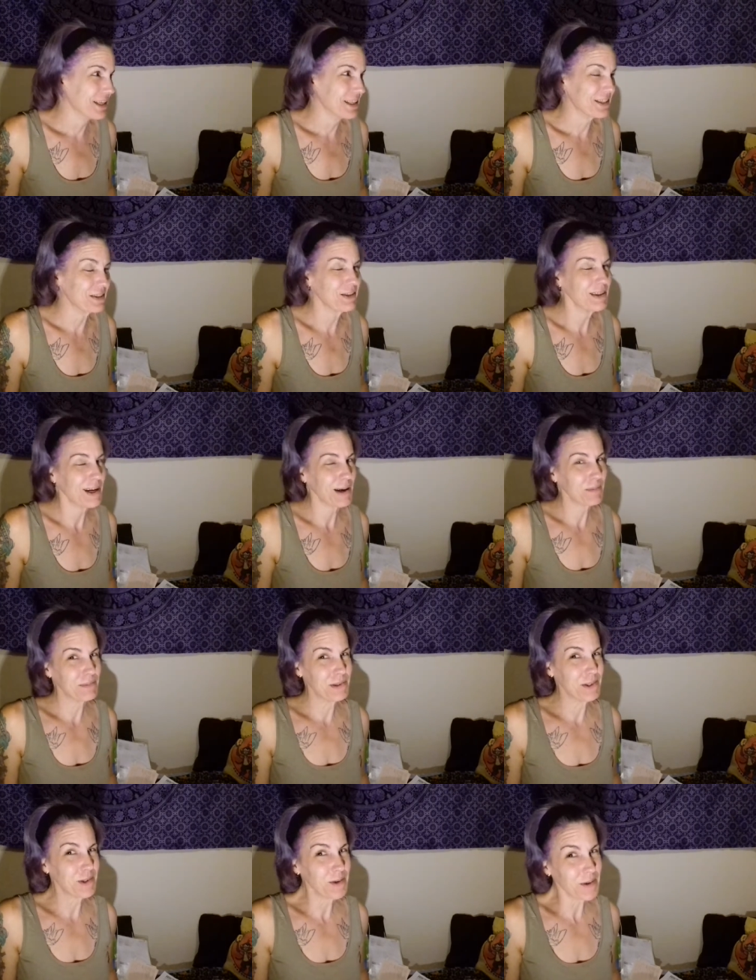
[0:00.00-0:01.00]
So I've
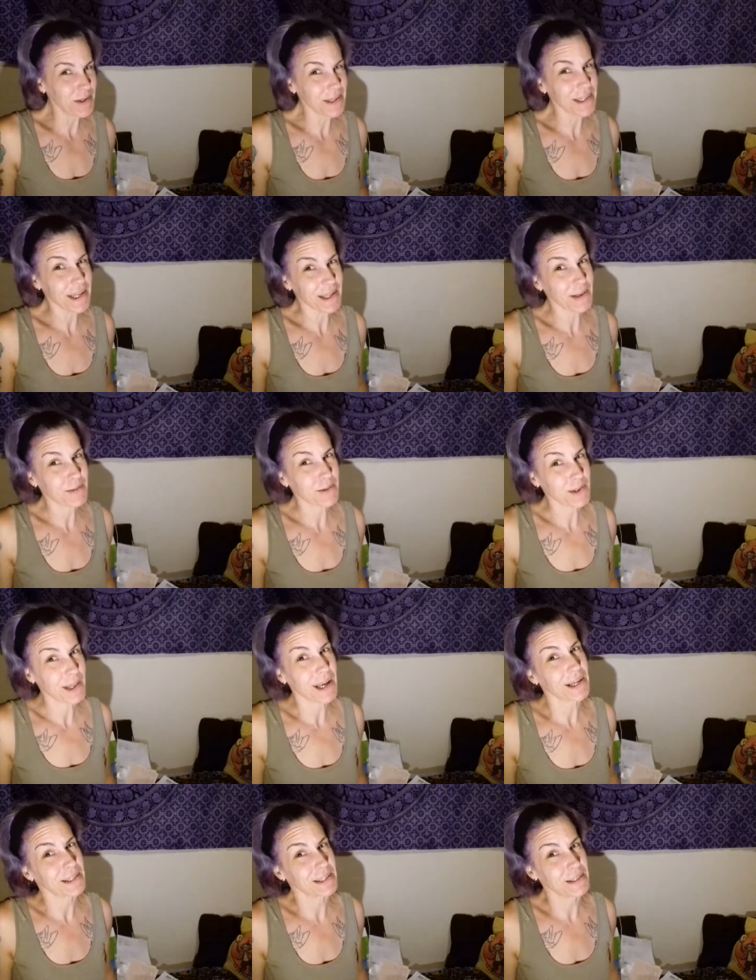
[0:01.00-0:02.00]
been joking that, like, for the
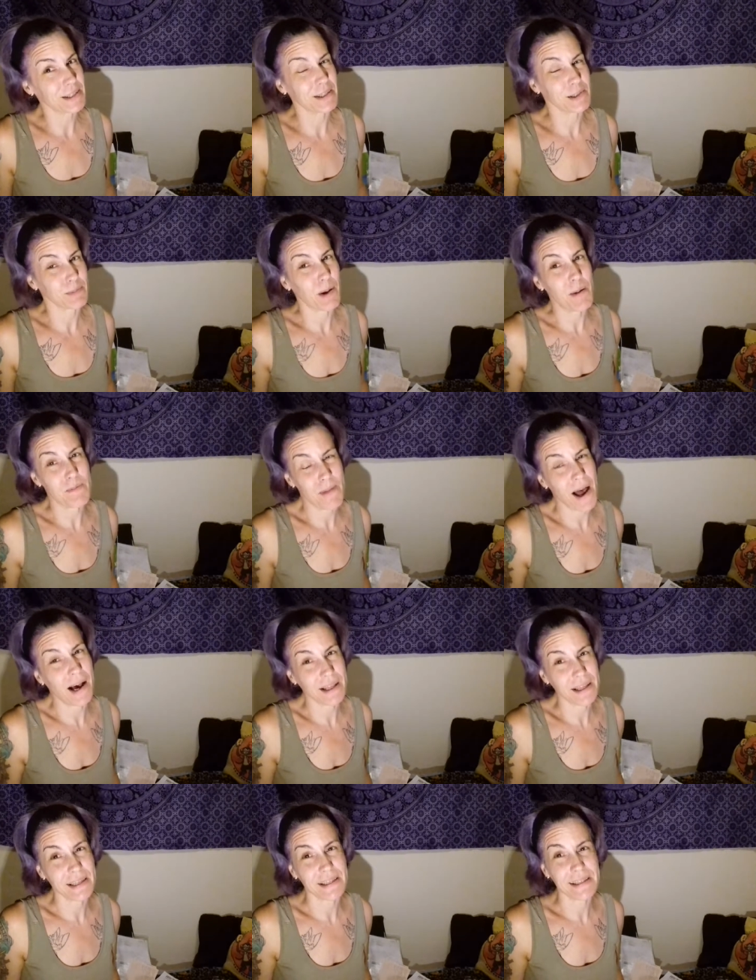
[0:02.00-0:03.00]
last 2 years, my
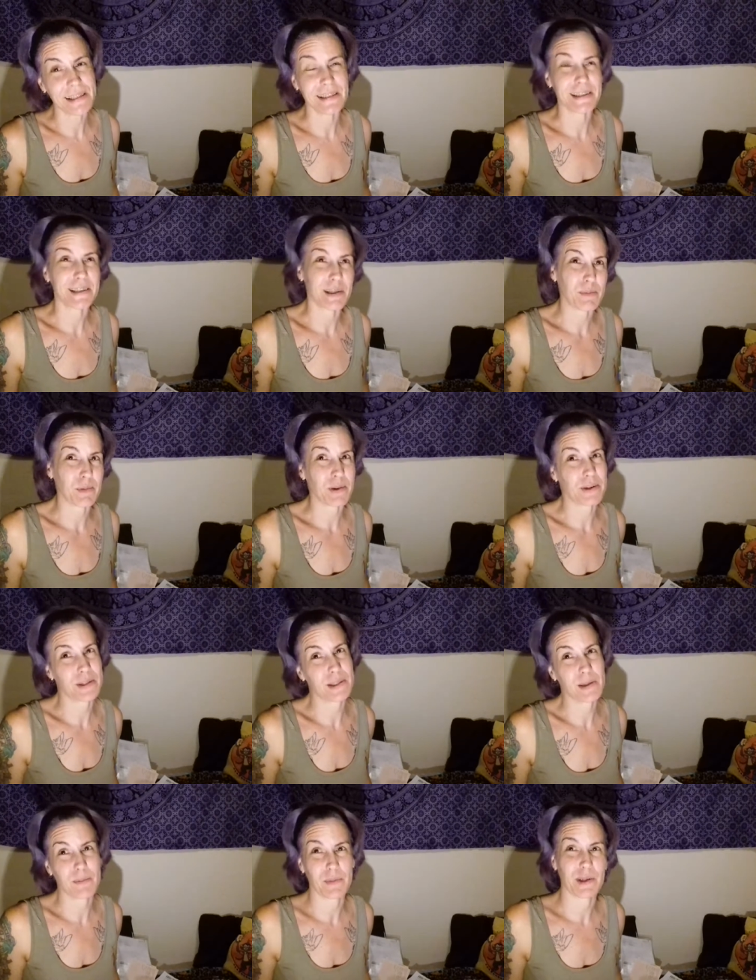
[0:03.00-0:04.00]
balance is similar to
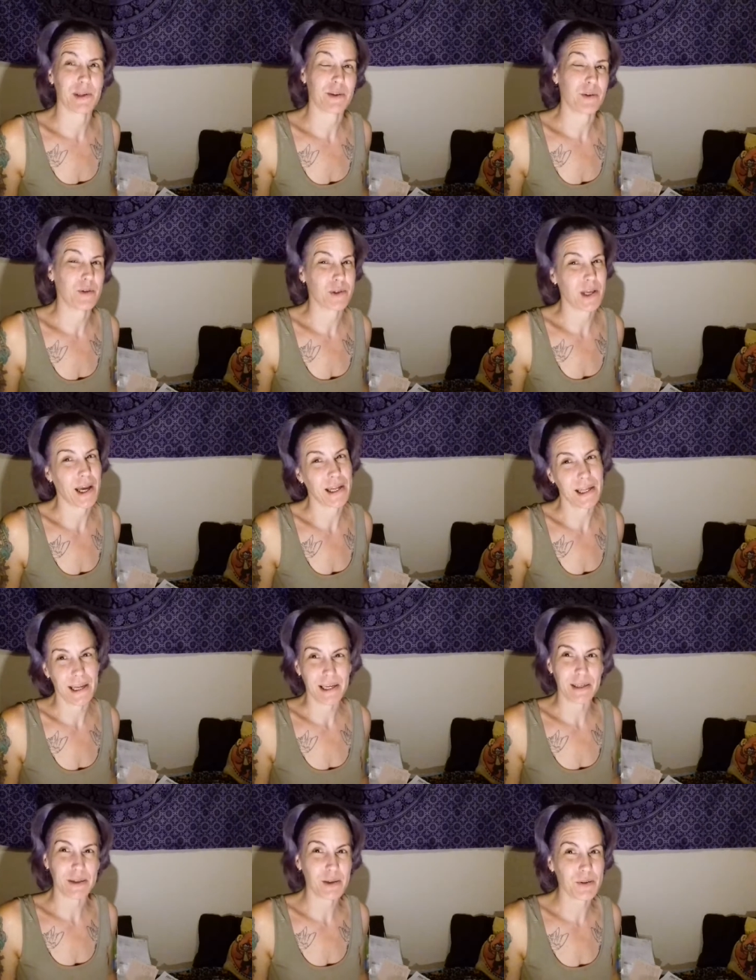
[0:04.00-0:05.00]
somebody who's had,
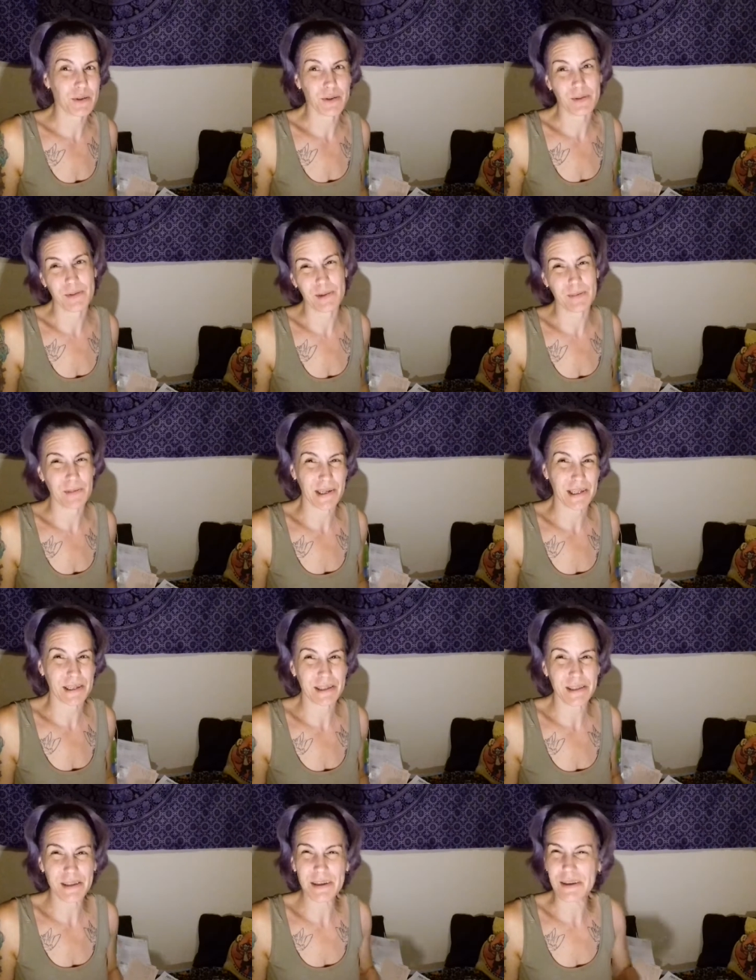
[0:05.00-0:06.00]
like, 2 or 3
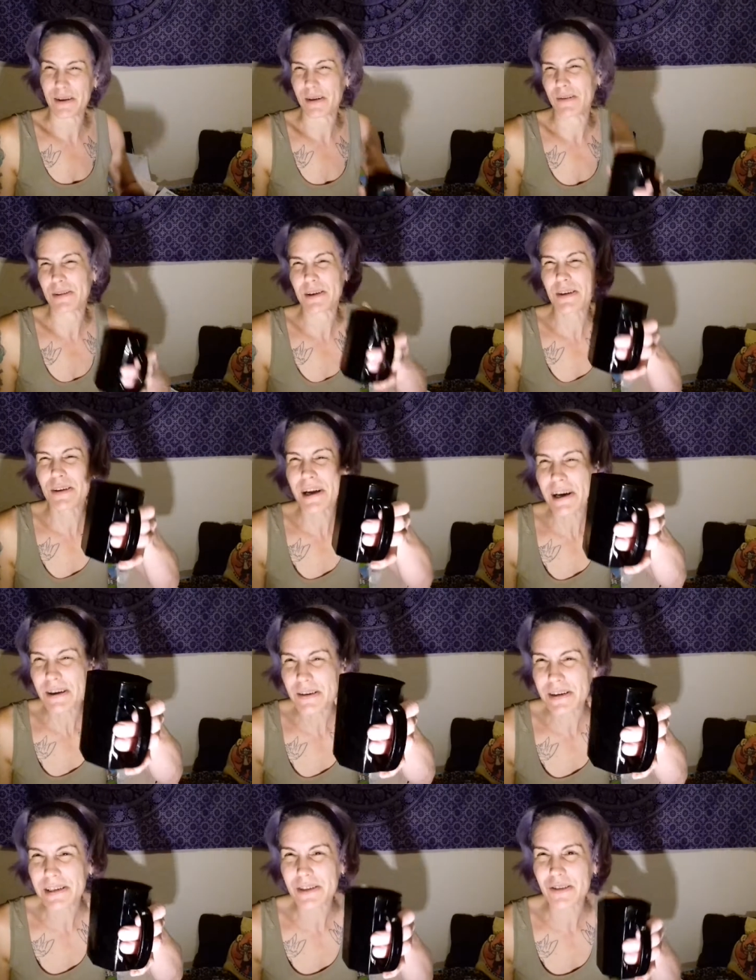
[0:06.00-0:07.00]
beers. You know, you're not
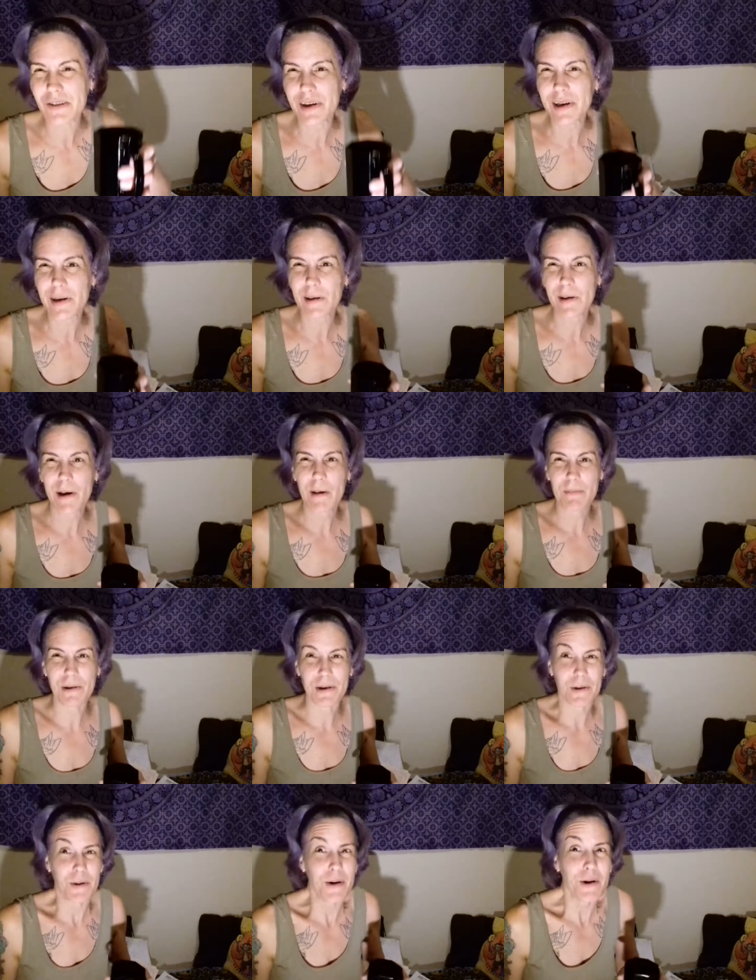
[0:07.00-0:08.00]
quite drunk,
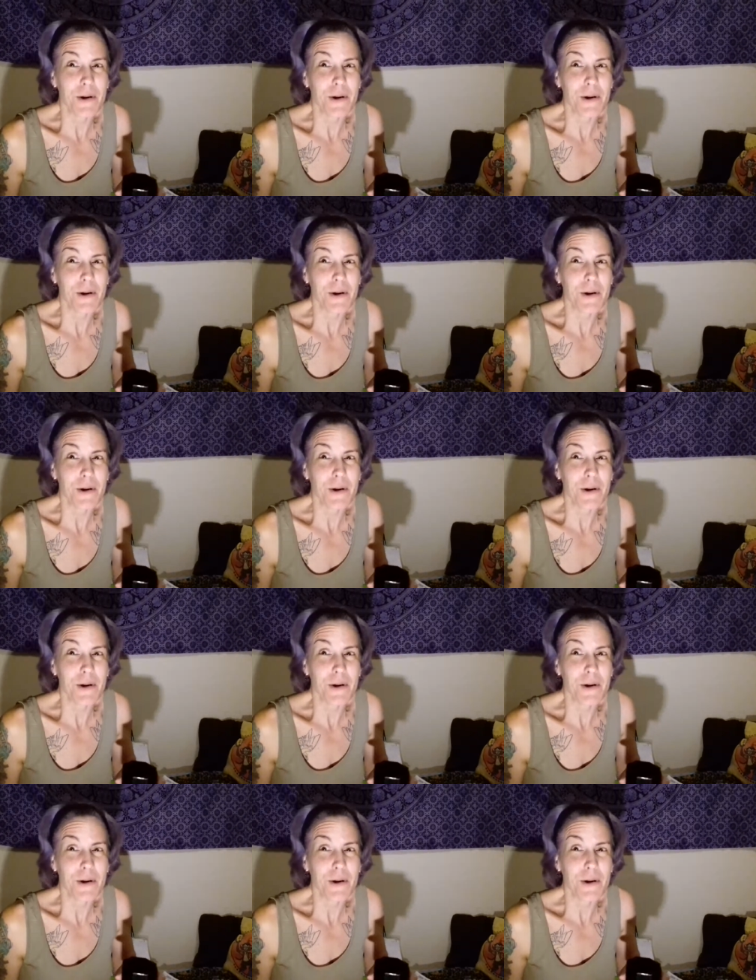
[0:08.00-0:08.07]
but